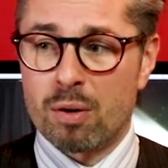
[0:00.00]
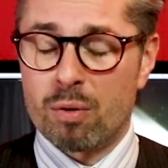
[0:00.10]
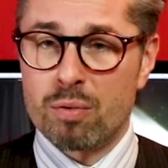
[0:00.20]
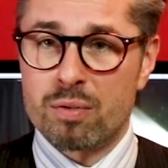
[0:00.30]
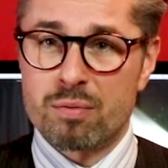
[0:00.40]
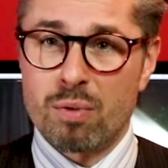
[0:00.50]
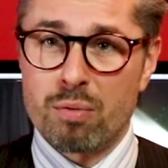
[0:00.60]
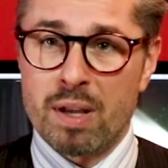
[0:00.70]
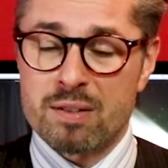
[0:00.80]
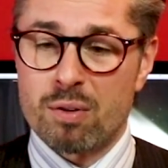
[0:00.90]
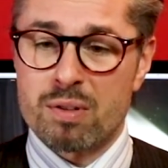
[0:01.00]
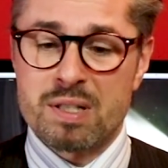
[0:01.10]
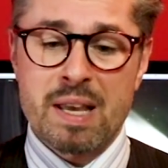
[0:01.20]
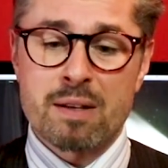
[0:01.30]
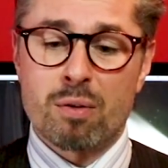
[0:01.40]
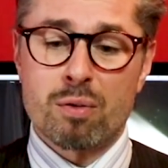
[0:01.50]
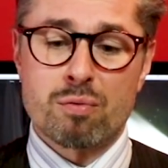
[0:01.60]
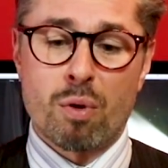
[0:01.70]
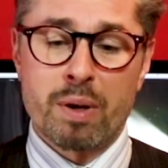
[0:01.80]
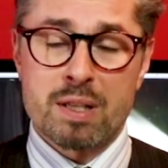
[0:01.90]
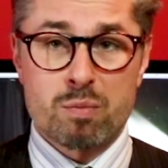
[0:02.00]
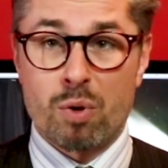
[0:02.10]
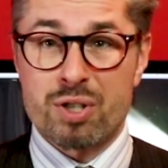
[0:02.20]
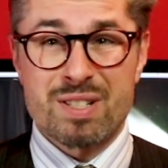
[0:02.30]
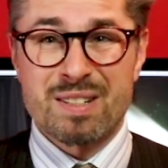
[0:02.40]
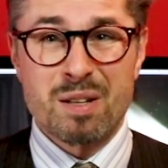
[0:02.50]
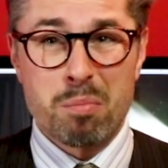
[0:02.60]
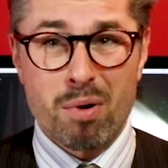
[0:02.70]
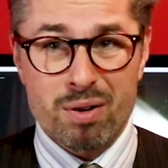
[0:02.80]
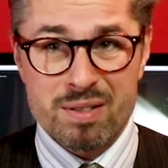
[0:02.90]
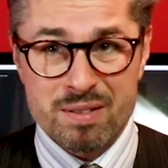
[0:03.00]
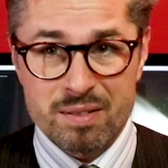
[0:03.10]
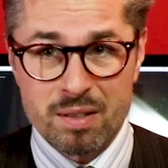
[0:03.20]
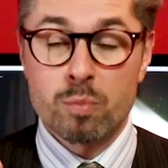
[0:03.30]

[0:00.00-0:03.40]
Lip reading: old Rolex or 10 old Rolex watches in a box?